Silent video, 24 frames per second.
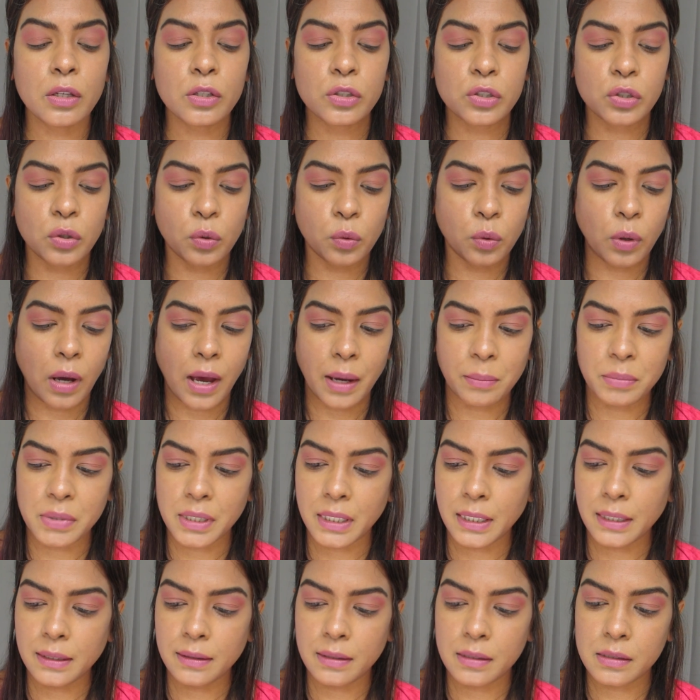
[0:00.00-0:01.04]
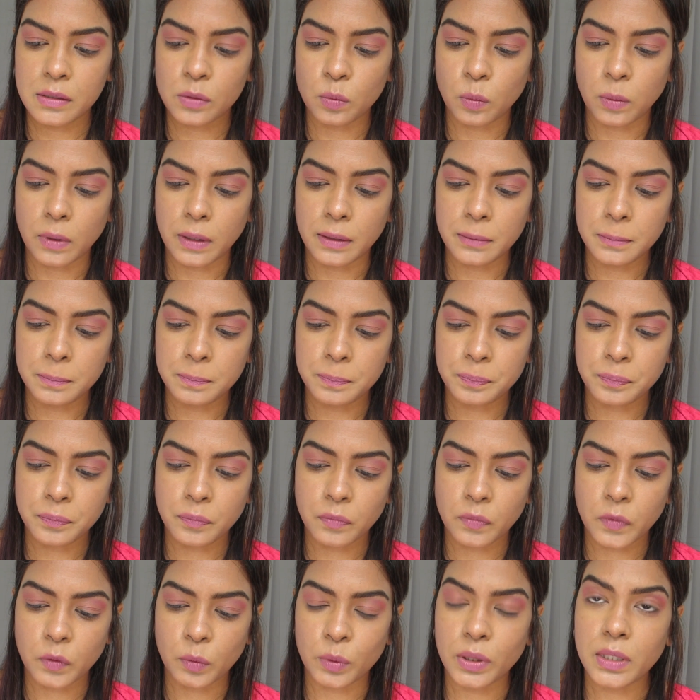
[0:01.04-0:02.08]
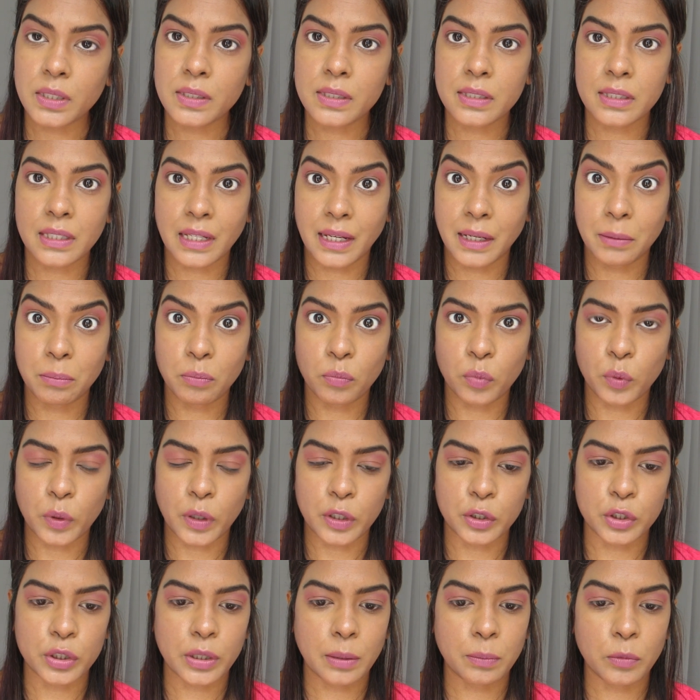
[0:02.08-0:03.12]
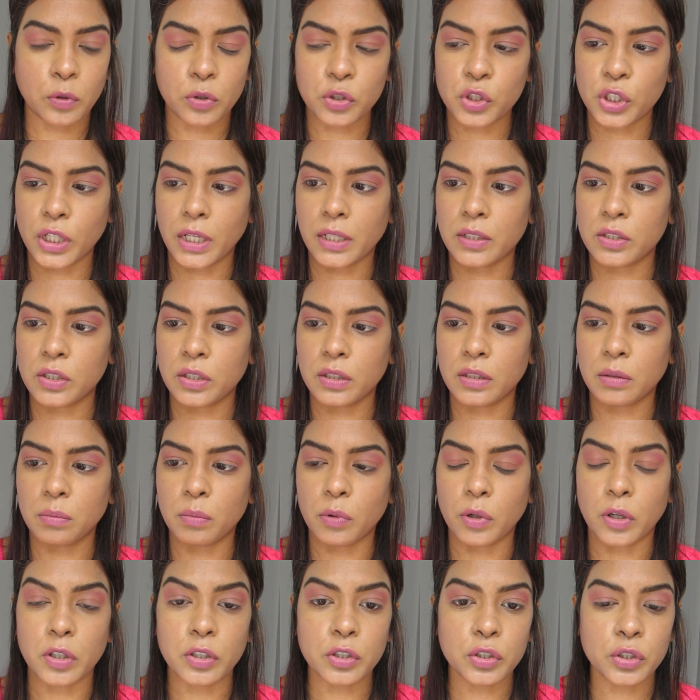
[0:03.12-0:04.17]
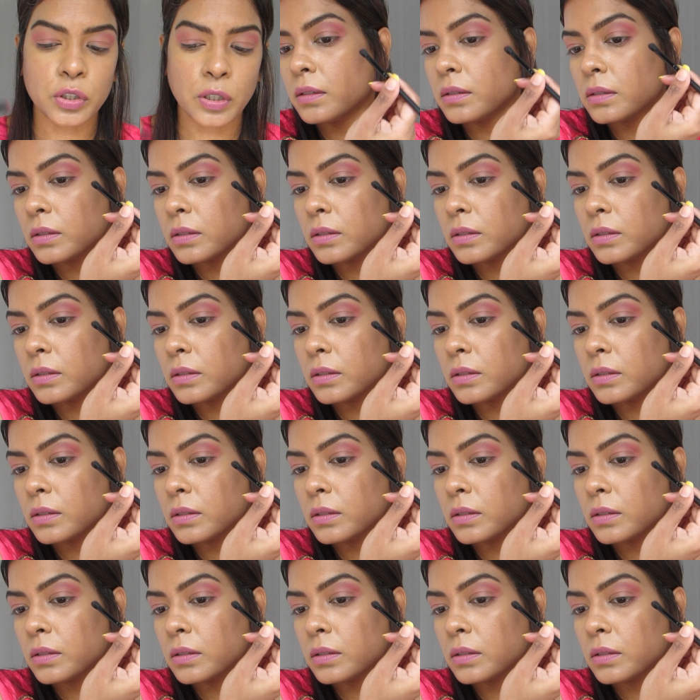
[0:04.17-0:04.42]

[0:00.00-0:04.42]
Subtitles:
So I'm taking this one with the same brush. I'm not changing the brush.